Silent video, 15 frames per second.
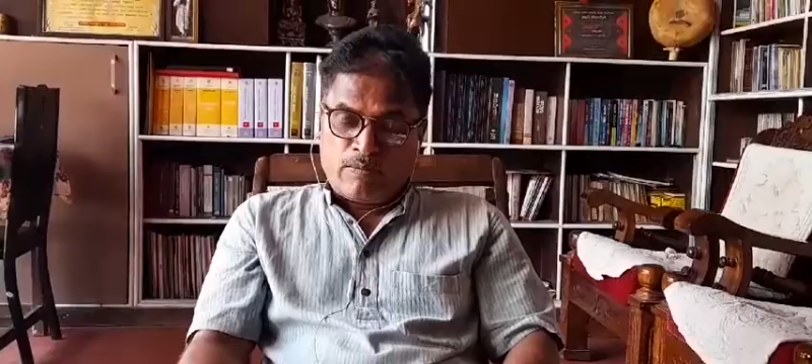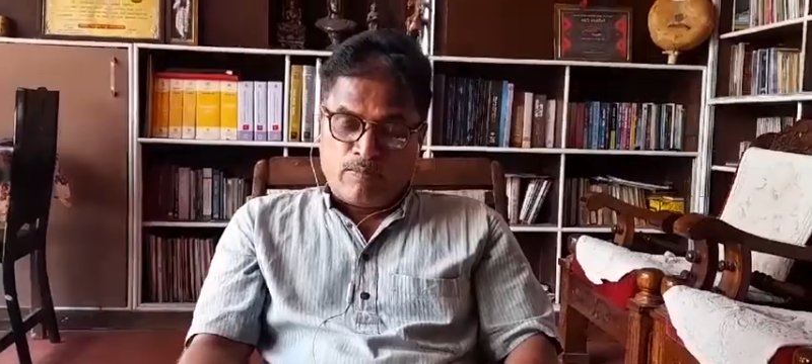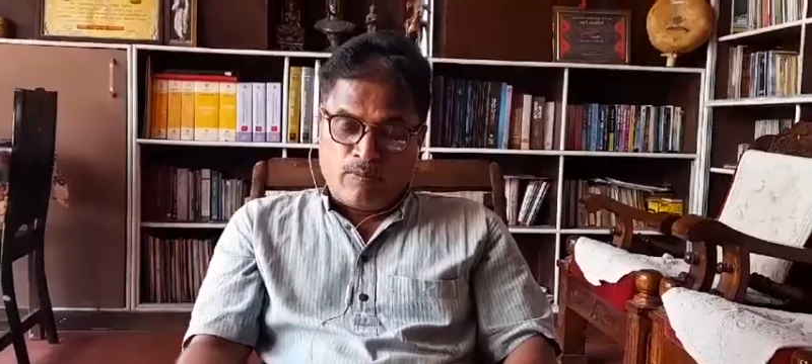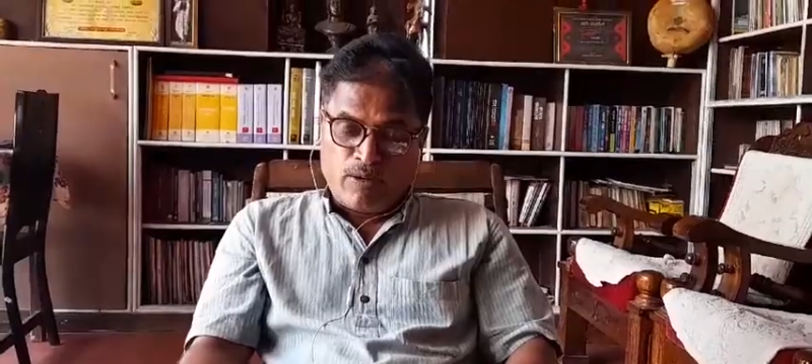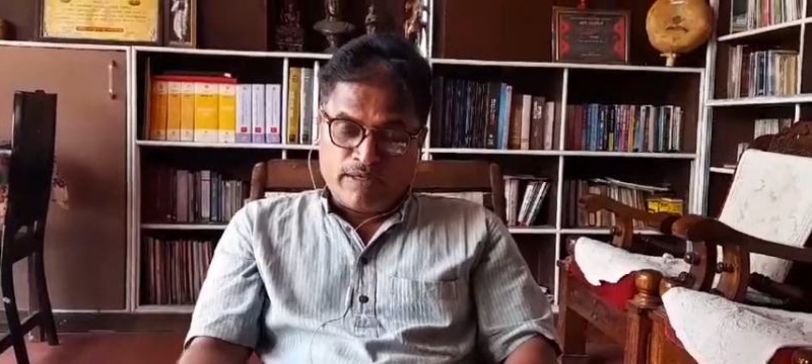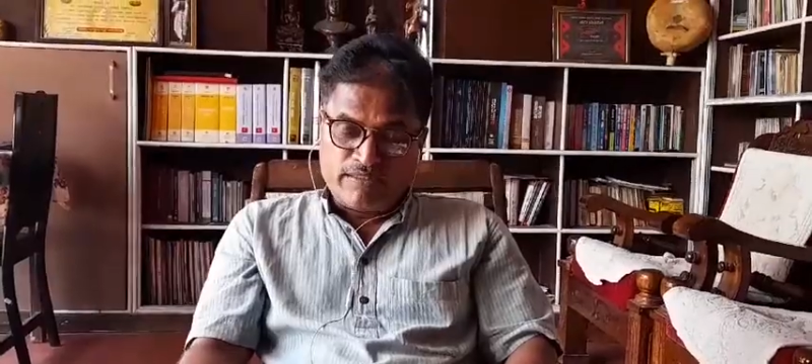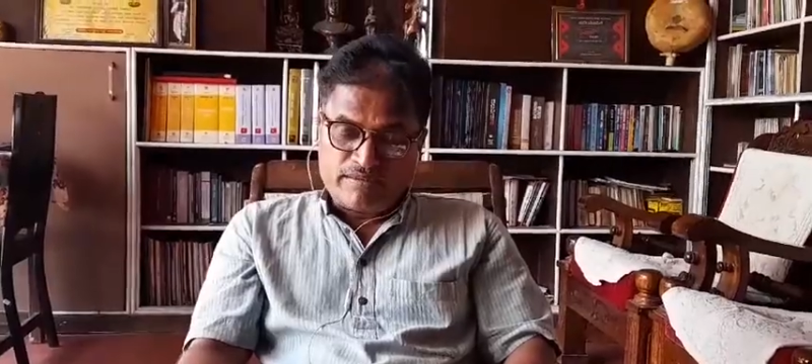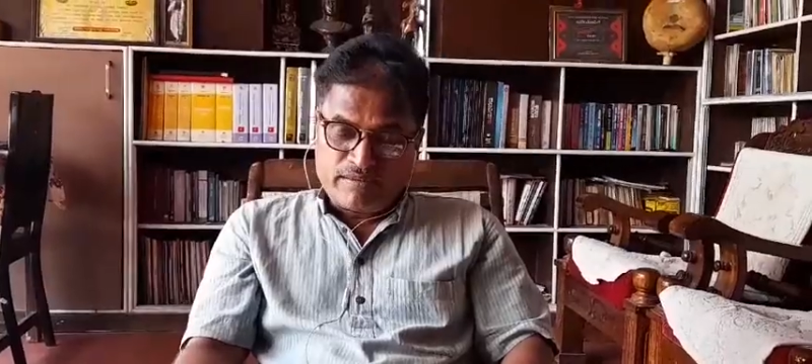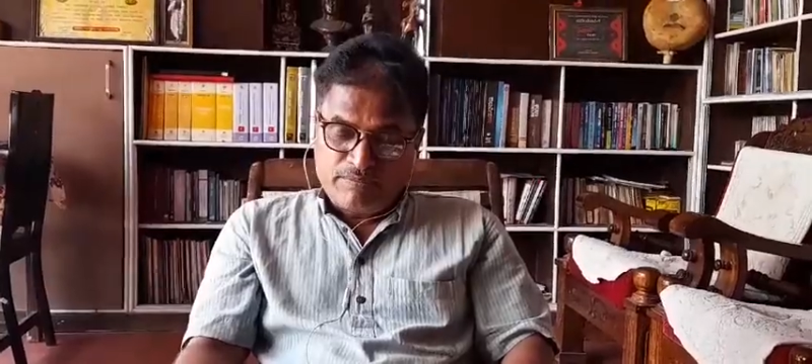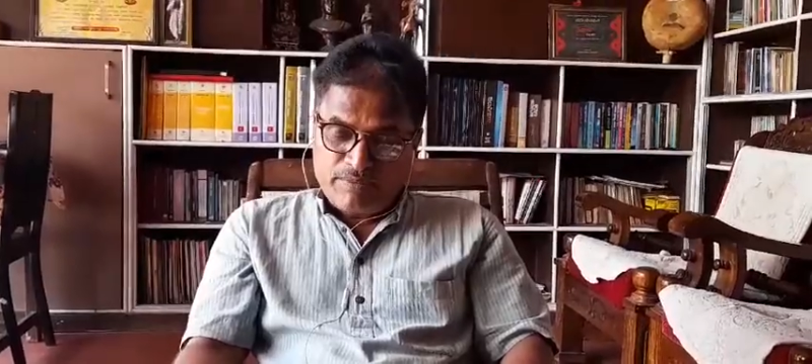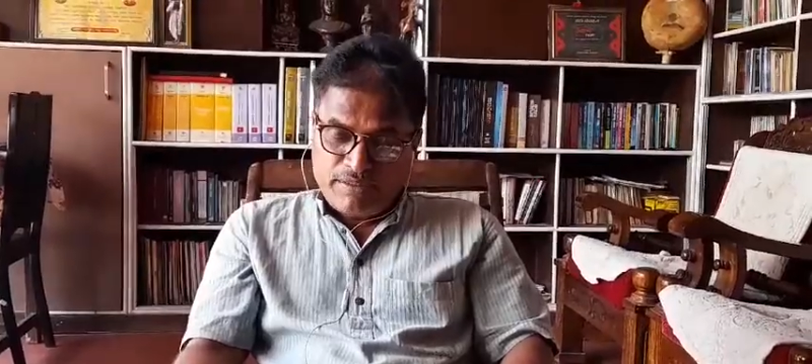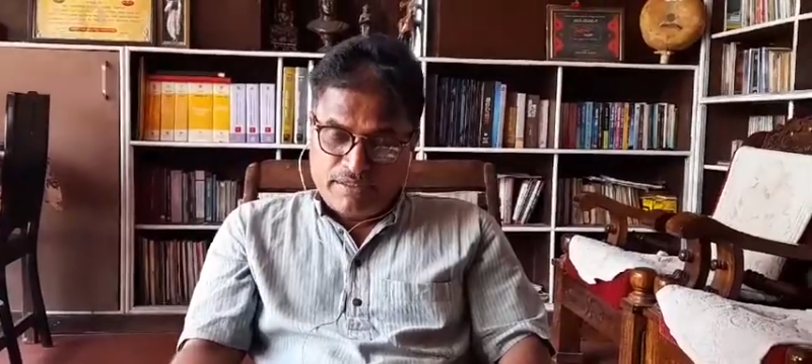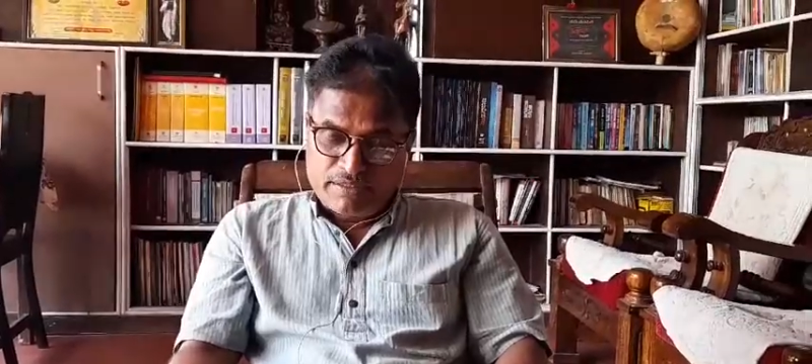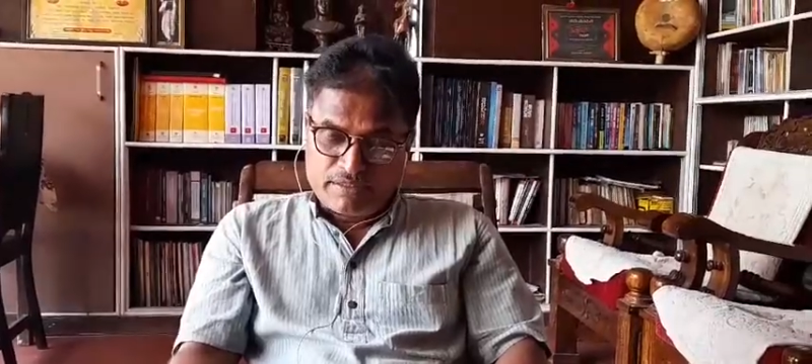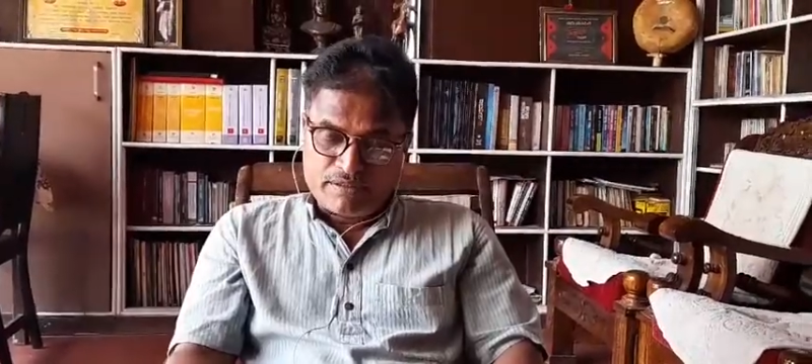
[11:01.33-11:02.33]
Moism
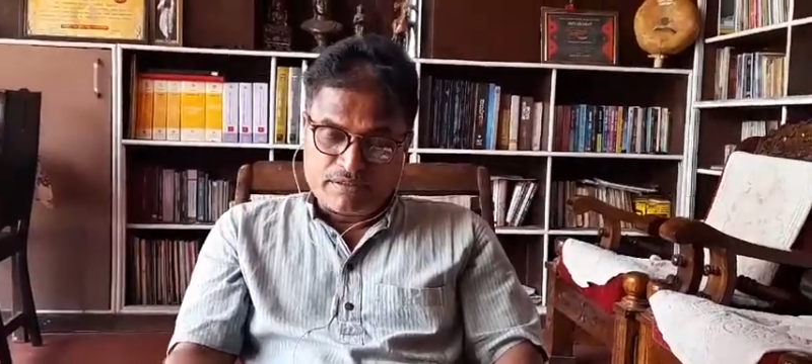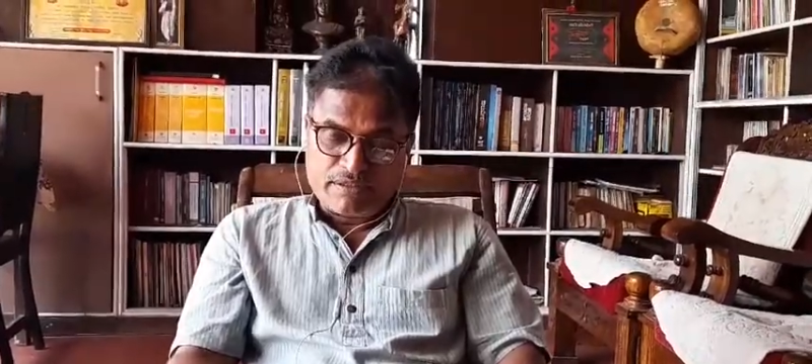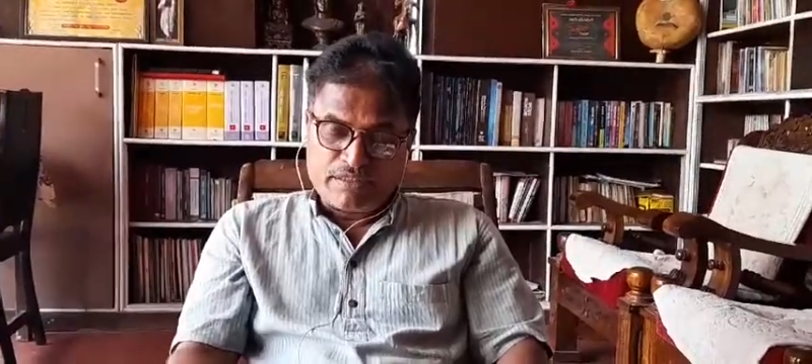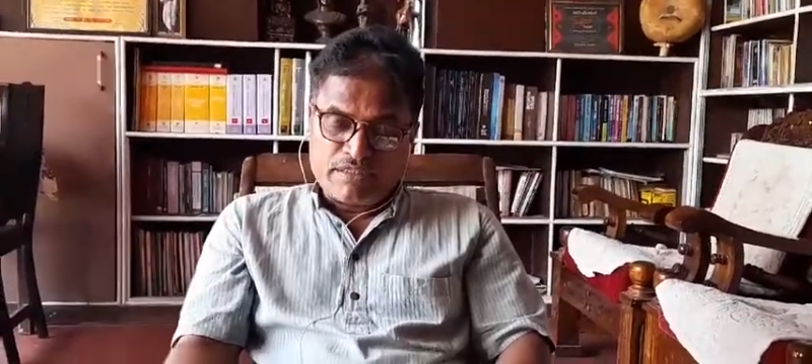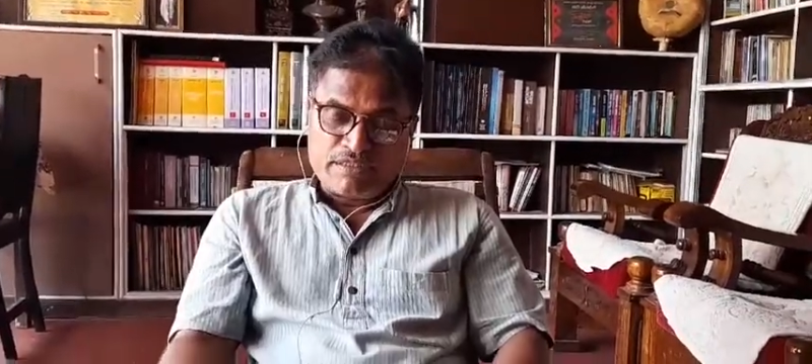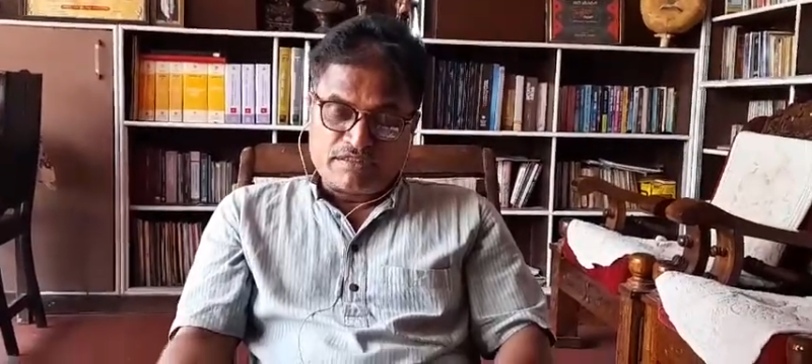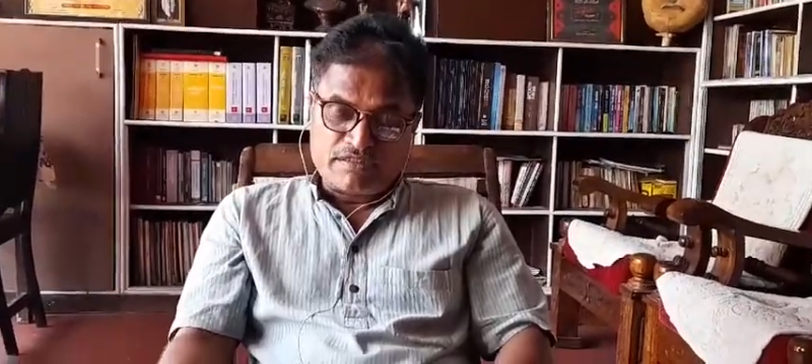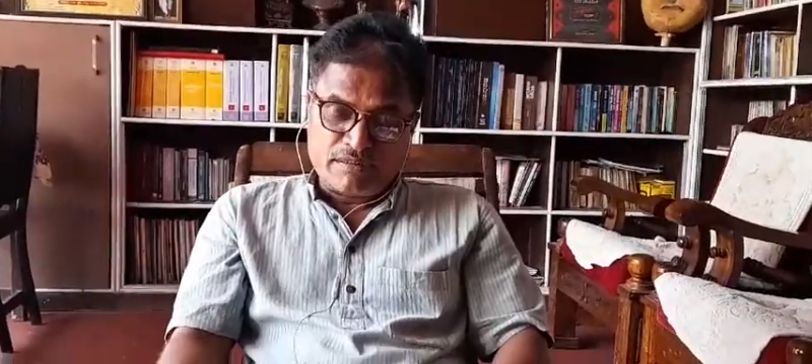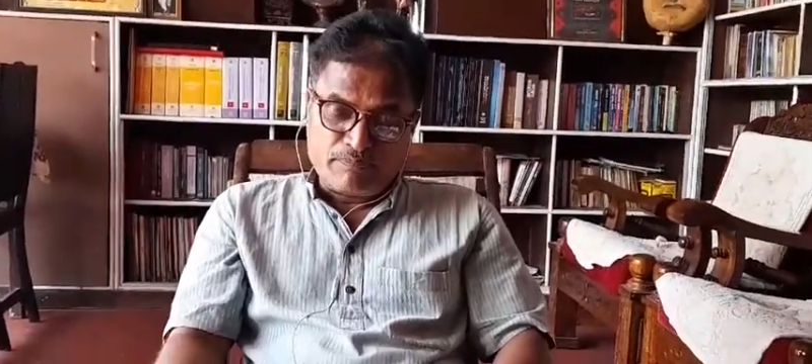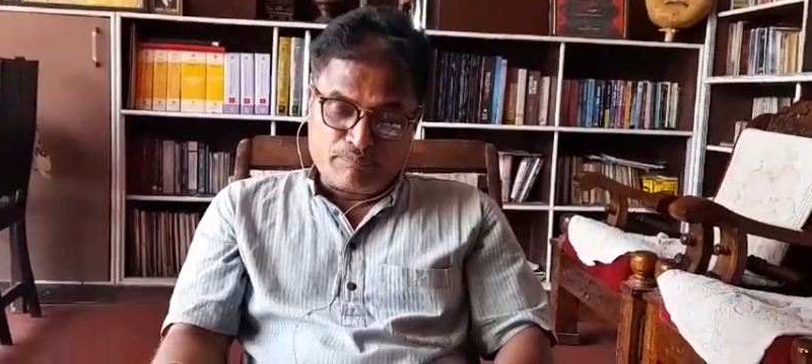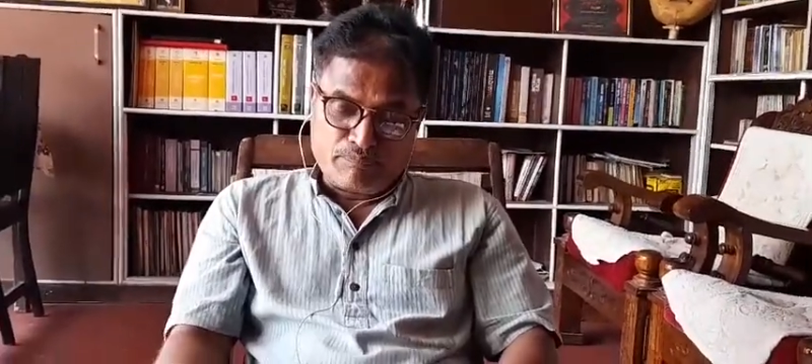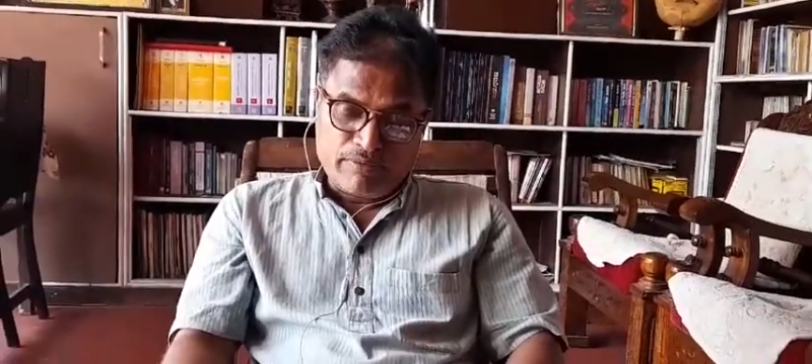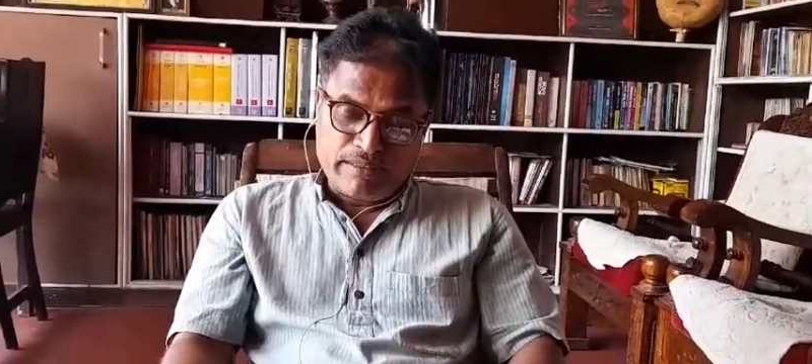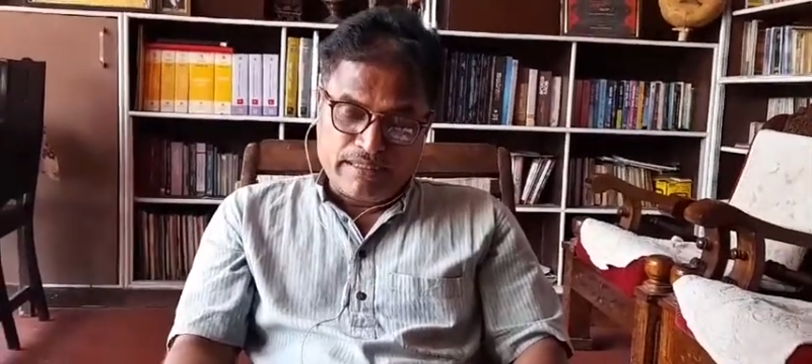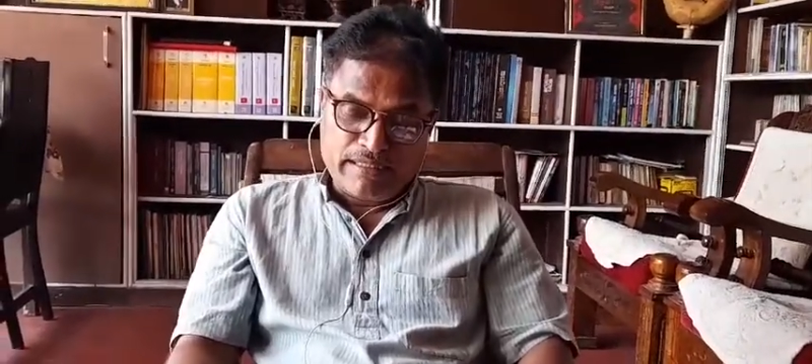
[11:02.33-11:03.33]
here
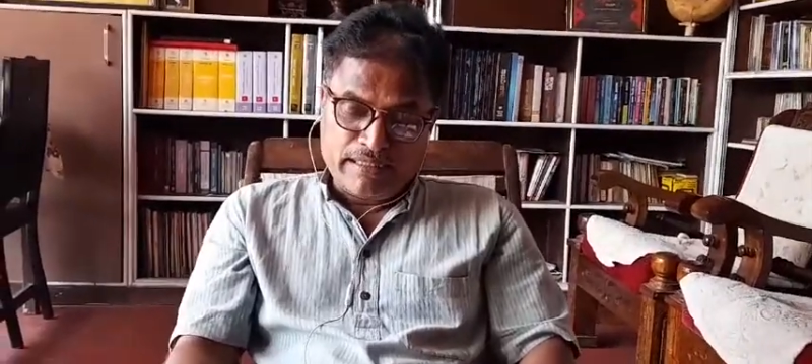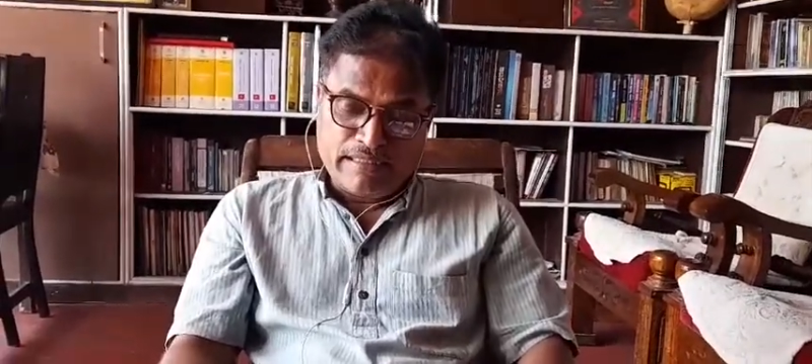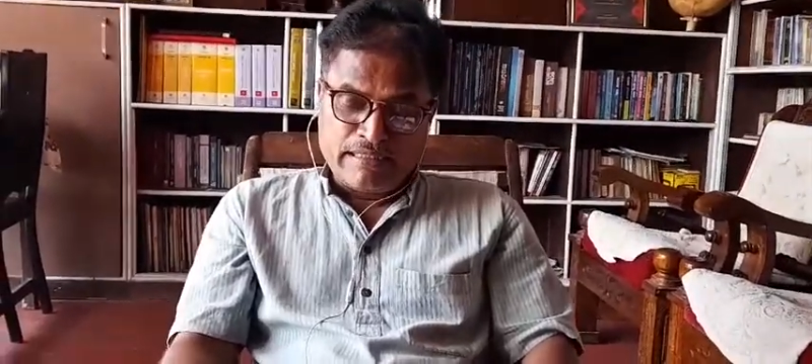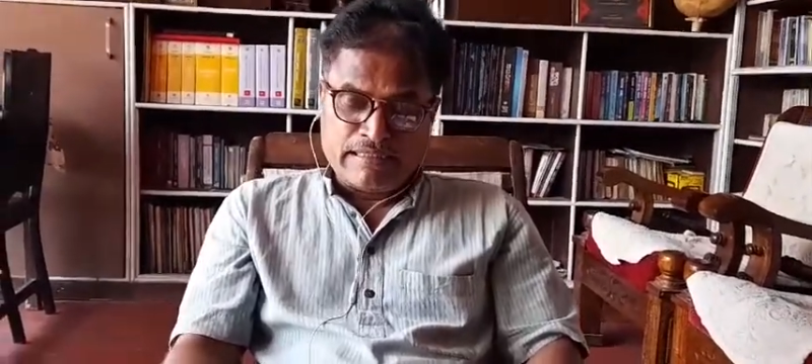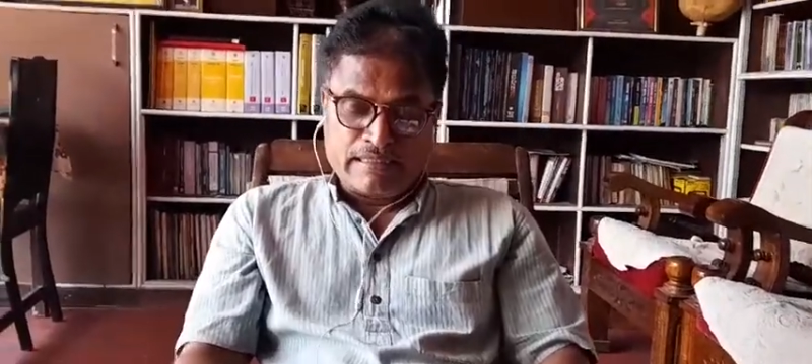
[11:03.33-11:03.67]
simply